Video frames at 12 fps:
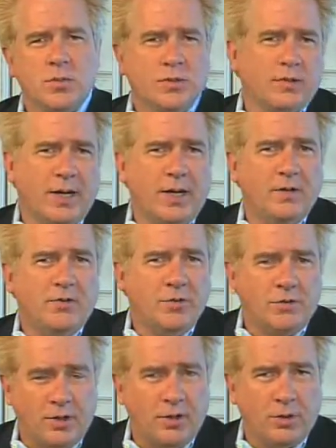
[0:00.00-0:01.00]
with ties to
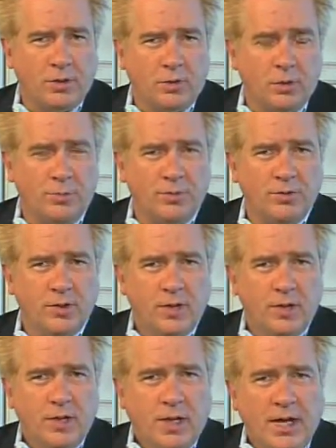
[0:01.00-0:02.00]
terror groups,
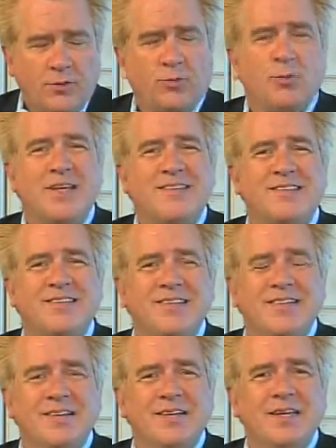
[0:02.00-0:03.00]
has
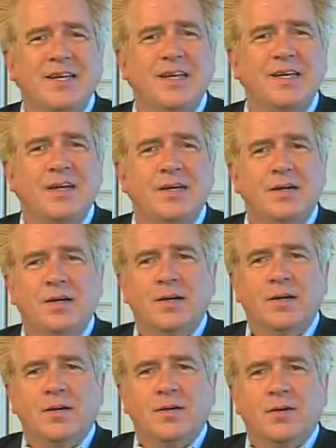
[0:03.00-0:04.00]
recently
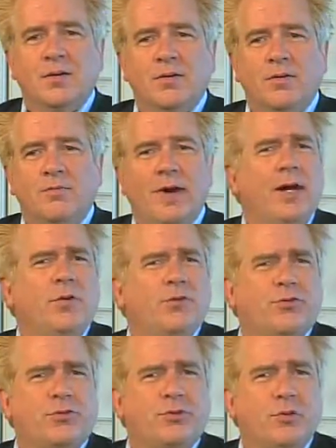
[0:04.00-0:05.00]
filed
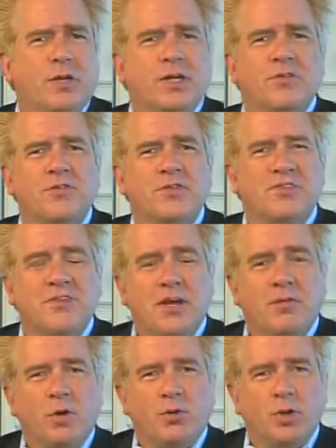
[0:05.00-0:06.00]
suit against the
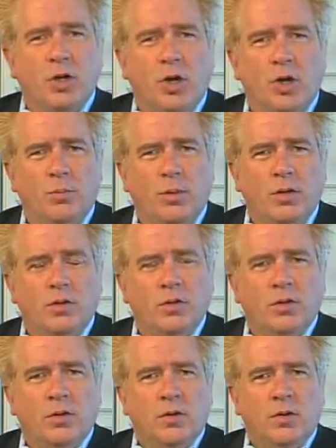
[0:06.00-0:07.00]
state of Oklahoma
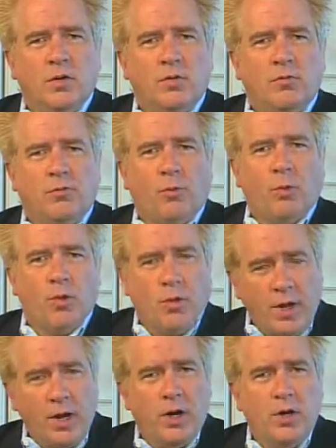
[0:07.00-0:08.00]
for
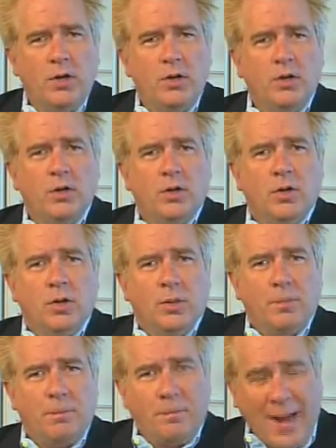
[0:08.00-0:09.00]
their
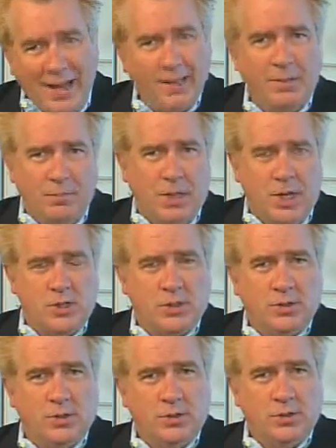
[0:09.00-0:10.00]
ballot
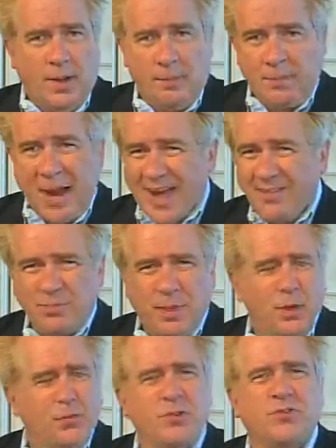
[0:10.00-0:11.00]
measure that passed
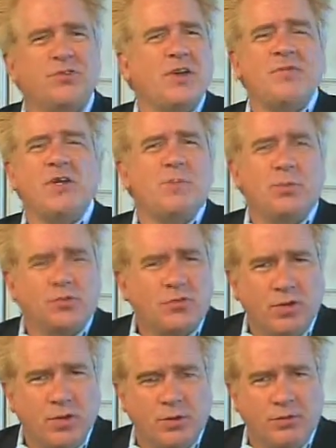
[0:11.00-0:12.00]
by over
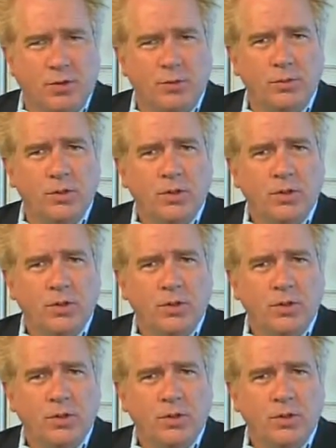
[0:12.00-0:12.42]
70% of the vote